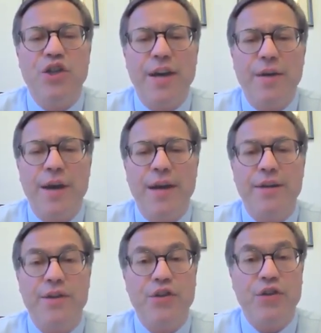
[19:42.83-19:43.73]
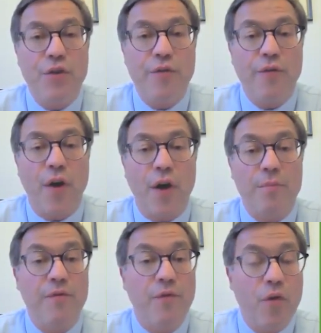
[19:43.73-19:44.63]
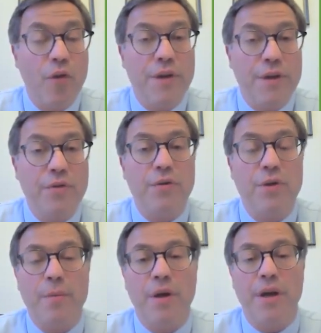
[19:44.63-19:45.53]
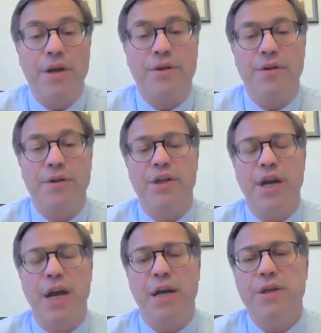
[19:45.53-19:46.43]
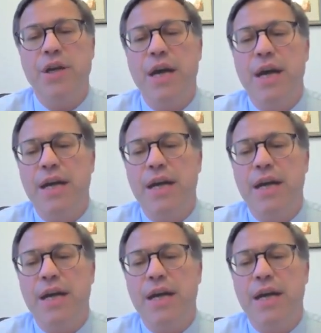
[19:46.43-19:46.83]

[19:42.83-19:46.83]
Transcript: generated so far before the new nomenclature change